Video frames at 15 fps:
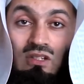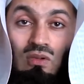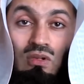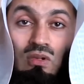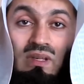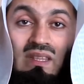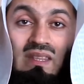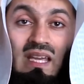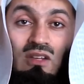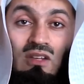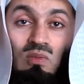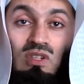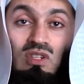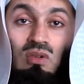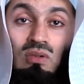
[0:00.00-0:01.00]
Don't look at
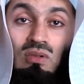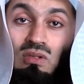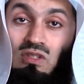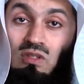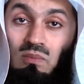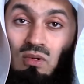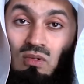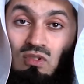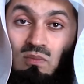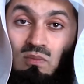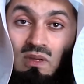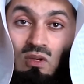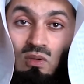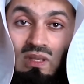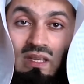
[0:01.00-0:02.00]
that which you are not supposed to
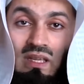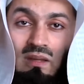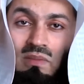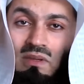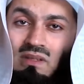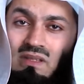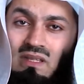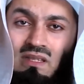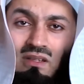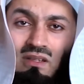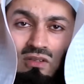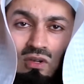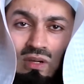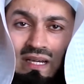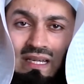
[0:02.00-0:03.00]
be looking at, because these are
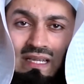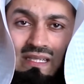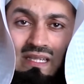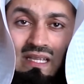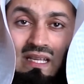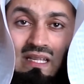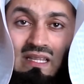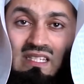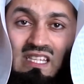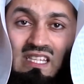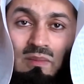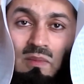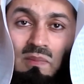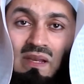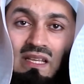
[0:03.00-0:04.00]
your eyes. The
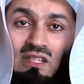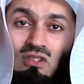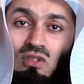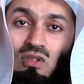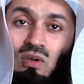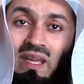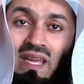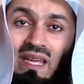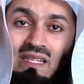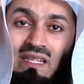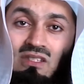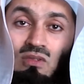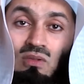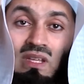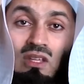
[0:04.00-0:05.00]
same applies to your
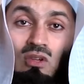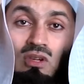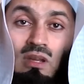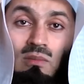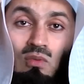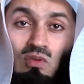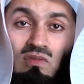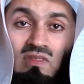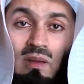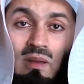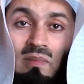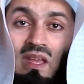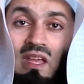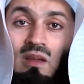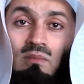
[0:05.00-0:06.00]
hands. Today you can move
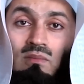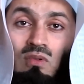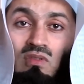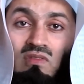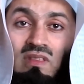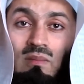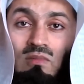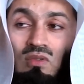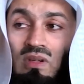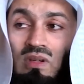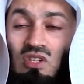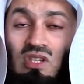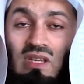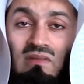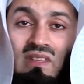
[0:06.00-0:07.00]
them. Move them to
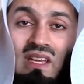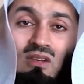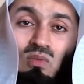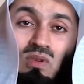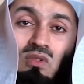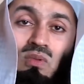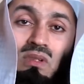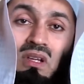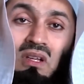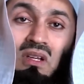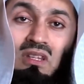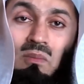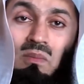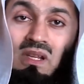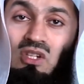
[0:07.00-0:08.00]
achieve that which will
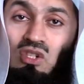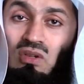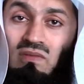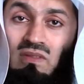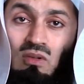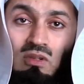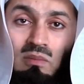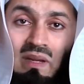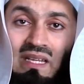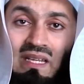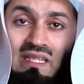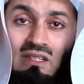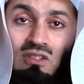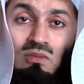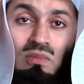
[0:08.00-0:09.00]
earn the pleasure of the
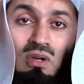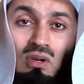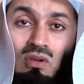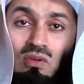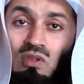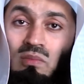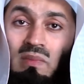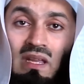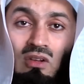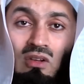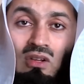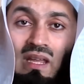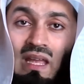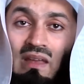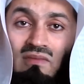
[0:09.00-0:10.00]
Almighty. Tomorrow you may
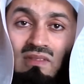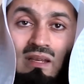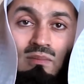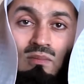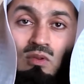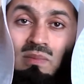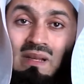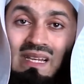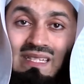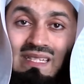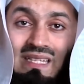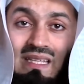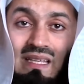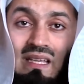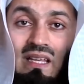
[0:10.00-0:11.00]
not have that
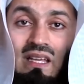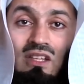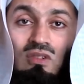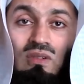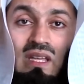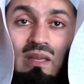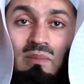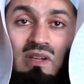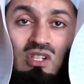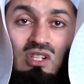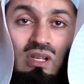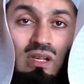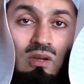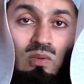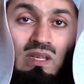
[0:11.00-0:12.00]
mobility. Today,
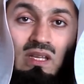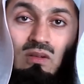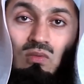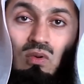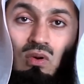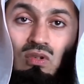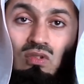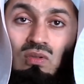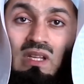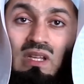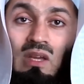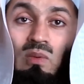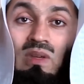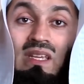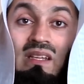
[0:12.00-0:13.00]
mashallah, we can walk.
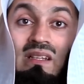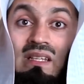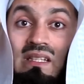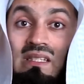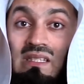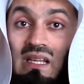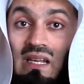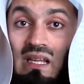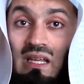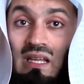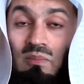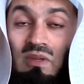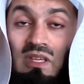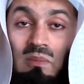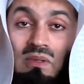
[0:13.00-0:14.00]
Today we can read
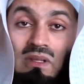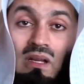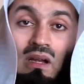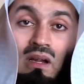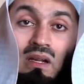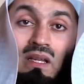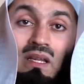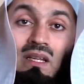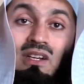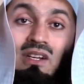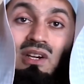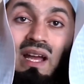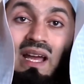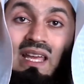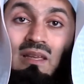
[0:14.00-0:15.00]
salah. People are
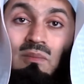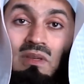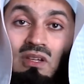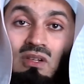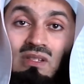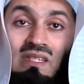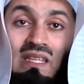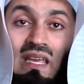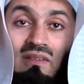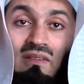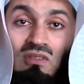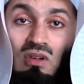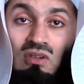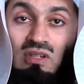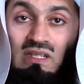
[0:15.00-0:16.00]
crying because they have
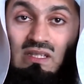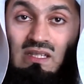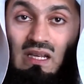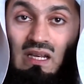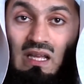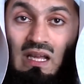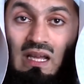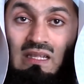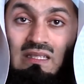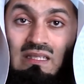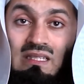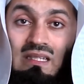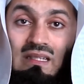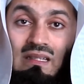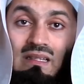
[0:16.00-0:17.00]
not read salah
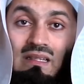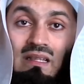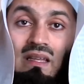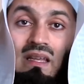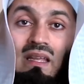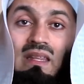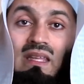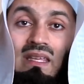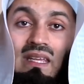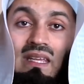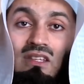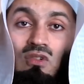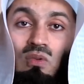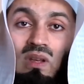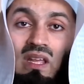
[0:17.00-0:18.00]
until they
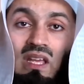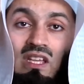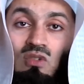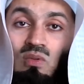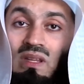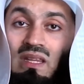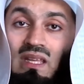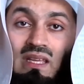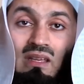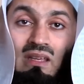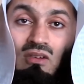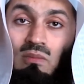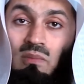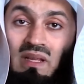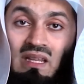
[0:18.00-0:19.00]
get to an age when they
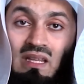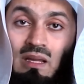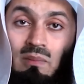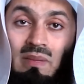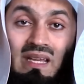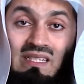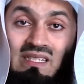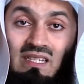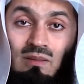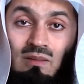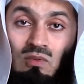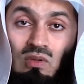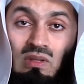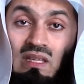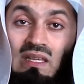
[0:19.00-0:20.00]
cannot bend their backs
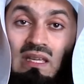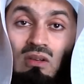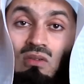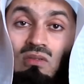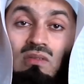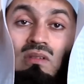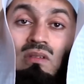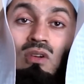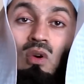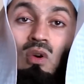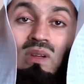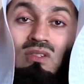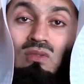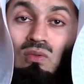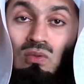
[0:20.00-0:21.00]
anymore. They cannot
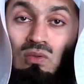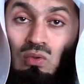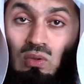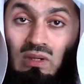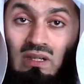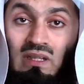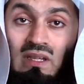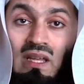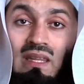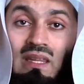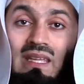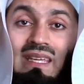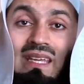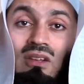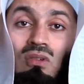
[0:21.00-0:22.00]
go into ruku',
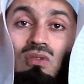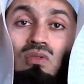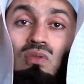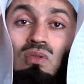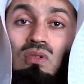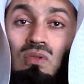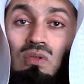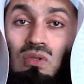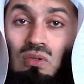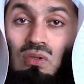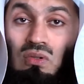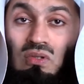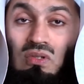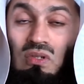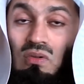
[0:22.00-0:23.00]
they cannot do
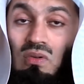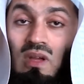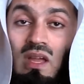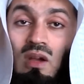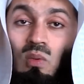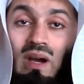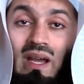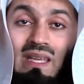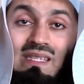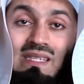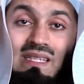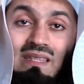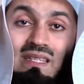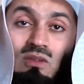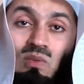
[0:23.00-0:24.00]
sujood. So why
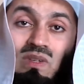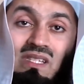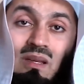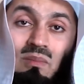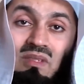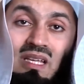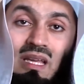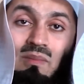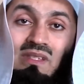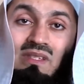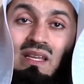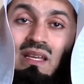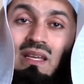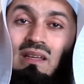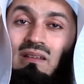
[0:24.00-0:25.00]
is it that we
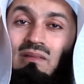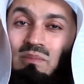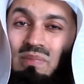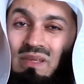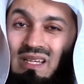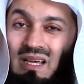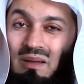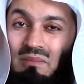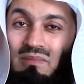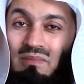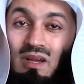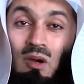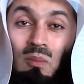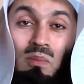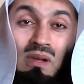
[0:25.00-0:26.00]
sometimes
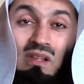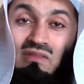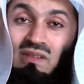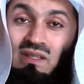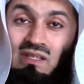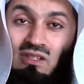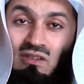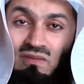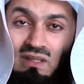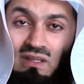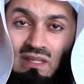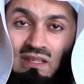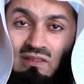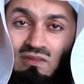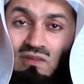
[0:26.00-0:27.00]
become oblivious of the
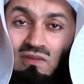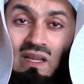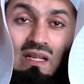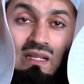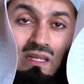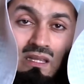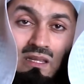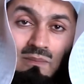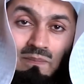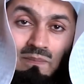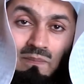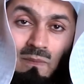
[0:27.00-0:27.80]
gift of health?